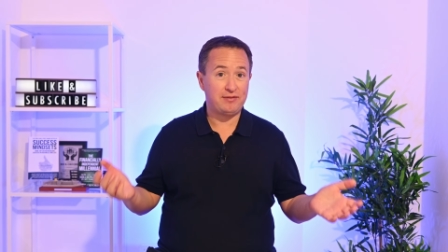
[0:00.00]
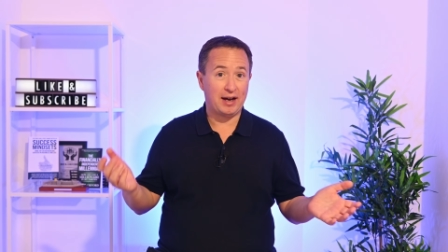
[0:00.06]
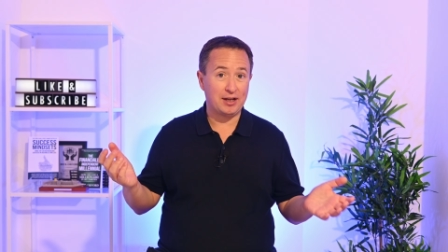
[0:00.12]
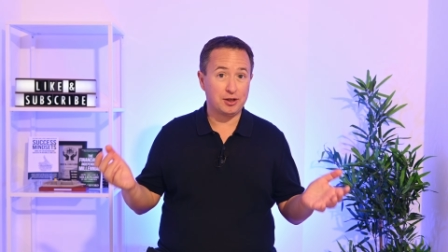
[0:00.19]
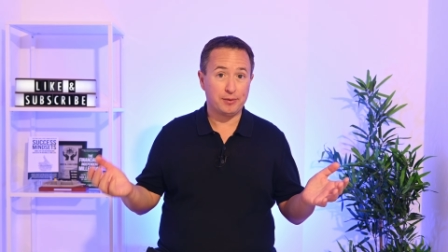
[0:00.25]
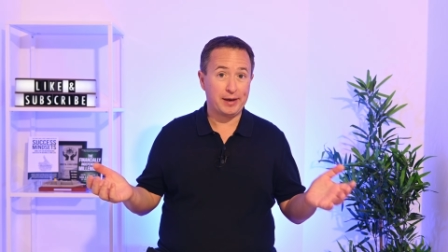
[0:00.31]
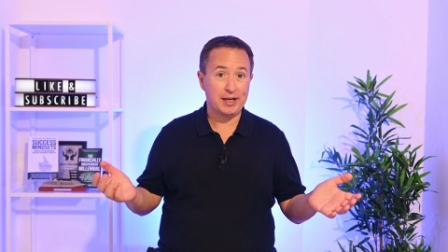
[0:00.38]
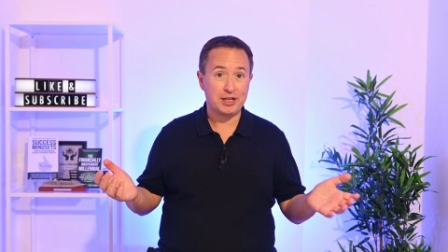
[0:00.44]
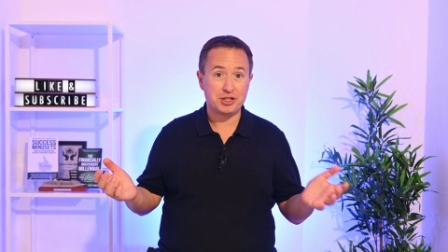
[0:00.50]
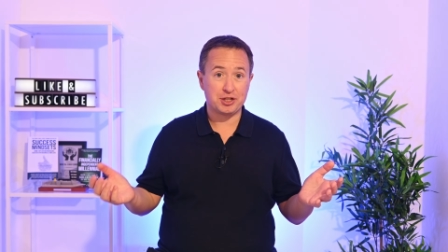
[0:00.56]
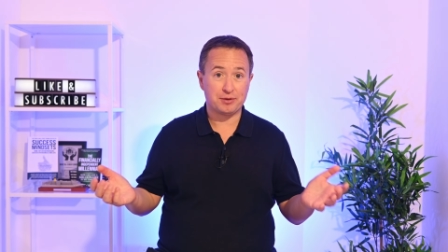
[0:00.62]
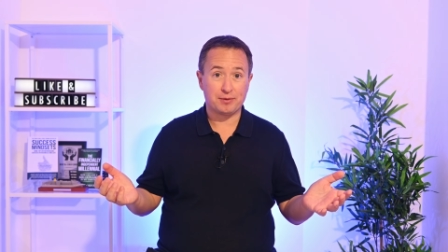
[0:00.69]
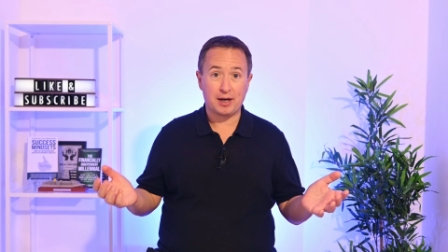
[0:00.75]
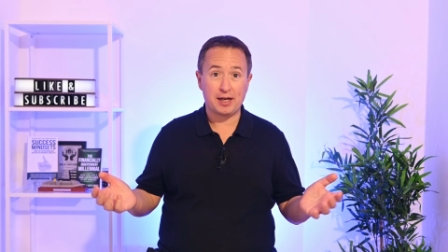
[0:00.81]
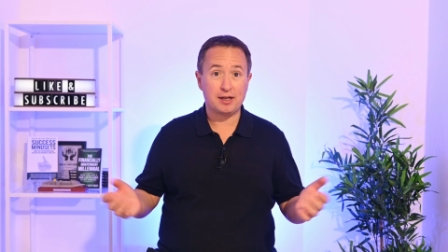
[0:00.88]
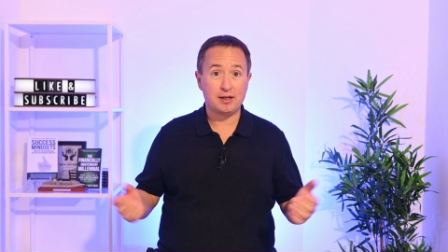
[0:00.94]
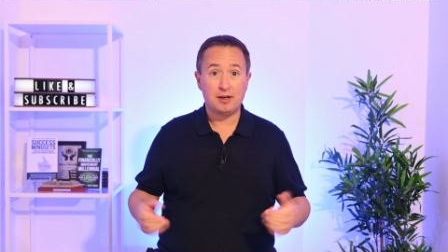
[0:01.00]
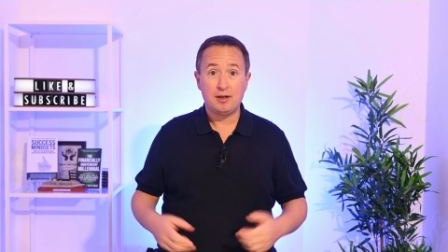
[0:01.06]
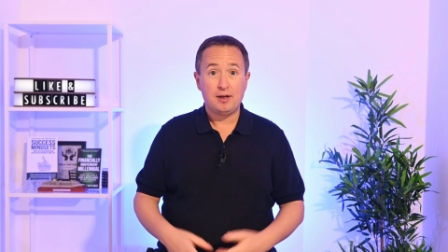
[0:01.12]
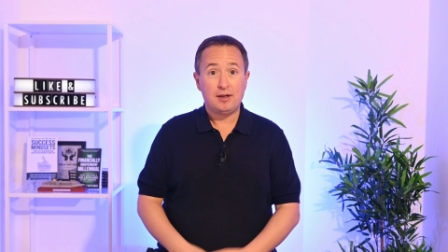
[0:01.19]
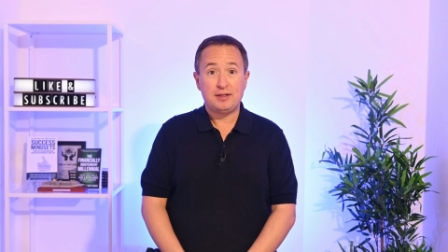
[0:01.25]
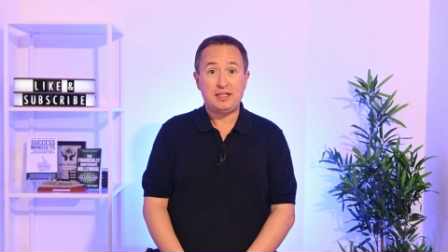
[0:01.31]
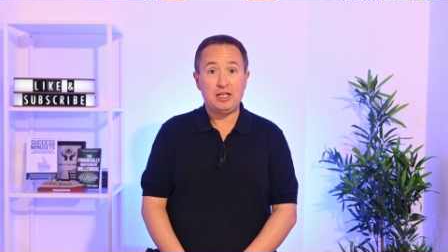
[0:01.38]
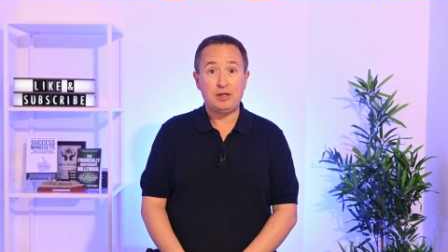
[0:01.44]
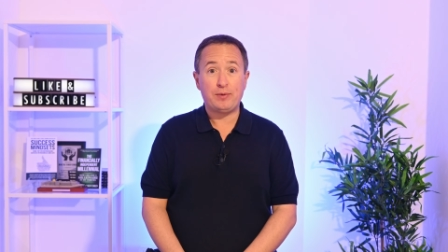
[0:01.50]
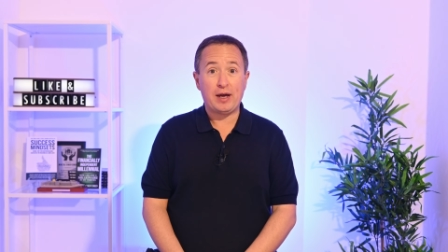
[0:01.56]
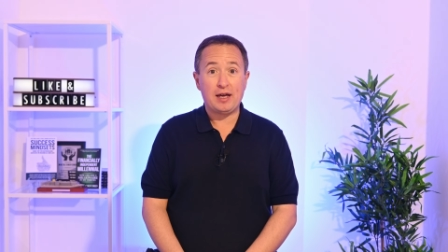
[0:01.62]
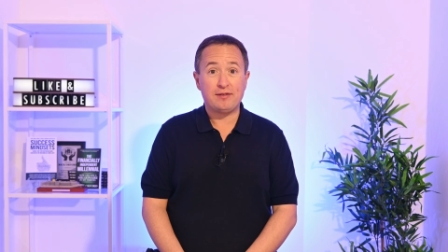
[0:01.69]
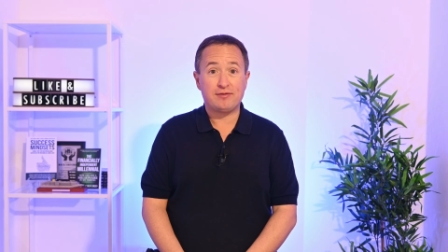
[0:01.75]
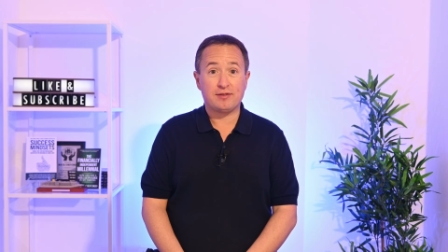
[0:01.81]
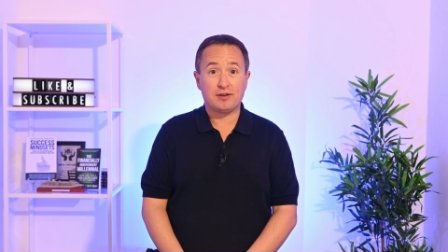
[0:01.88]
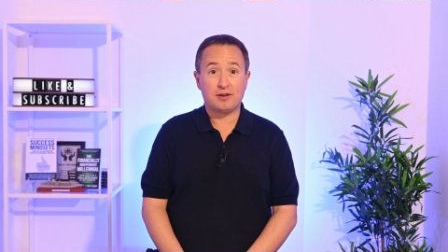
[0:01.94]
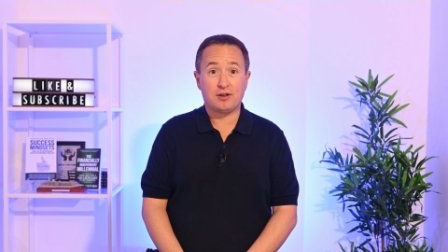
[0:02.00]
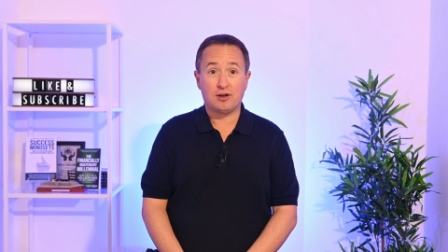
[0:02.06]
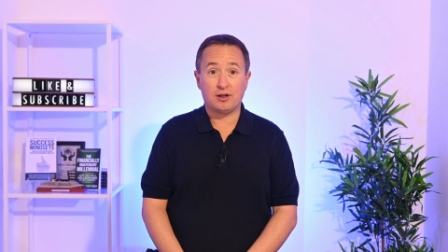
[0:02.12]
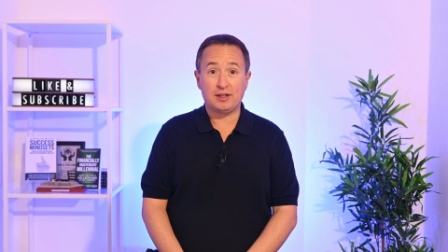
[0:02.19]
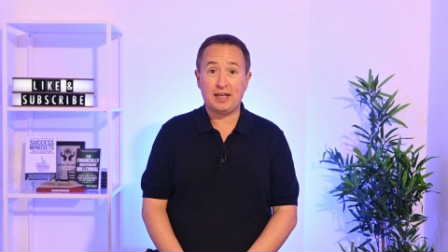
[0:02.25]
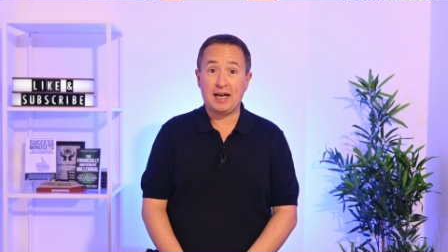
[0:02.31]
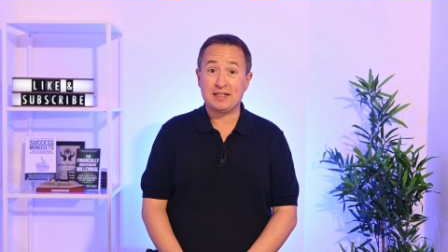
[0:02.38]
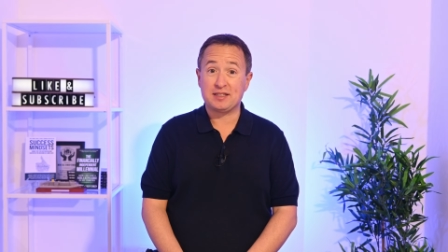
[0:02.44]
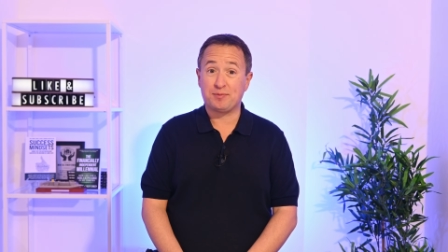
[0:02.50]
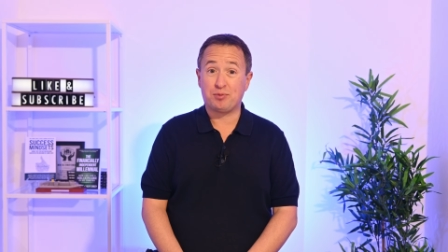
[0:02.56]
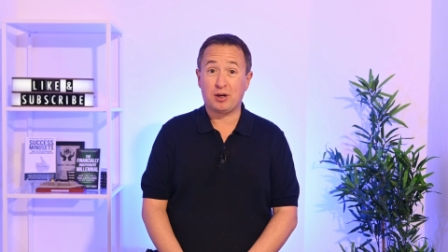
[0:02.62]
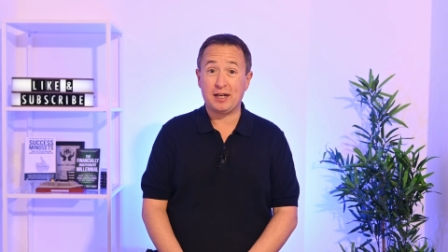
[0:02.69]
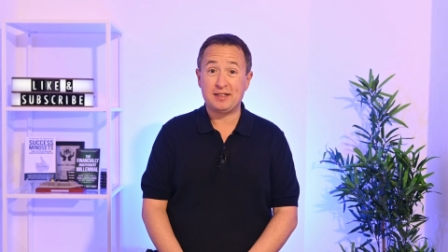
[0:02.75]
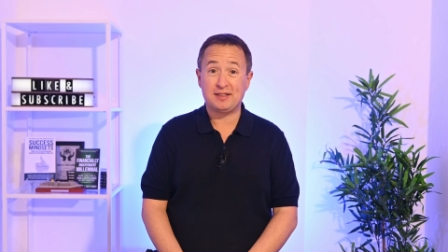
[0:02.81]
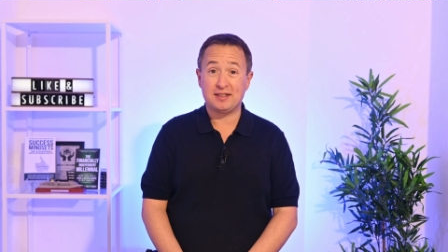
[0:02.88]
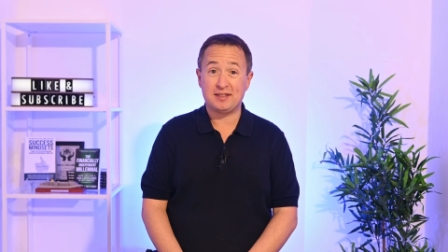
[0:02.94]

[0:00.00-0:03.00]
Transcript: valuation, right? D-Wave currently has a price to